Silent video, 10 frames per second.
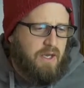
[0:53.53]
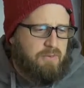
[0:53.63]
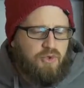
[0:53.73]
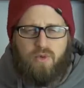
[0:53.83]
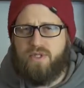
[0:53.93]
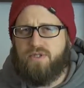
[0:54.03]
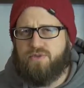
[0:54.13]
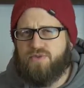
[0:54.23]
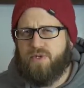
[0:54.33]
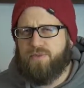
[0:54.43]
I'm going to
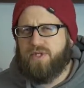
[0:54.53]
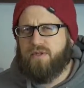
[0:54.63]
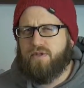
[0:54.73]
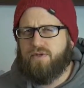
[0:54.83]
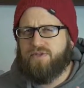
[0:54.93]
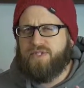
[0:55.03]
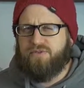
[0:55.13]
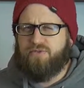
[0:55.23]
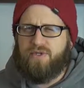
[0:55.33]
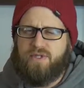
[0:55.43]
do something a little
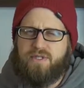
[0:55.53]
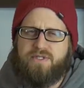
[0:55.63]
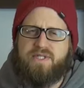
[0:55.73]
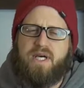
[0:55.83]
different this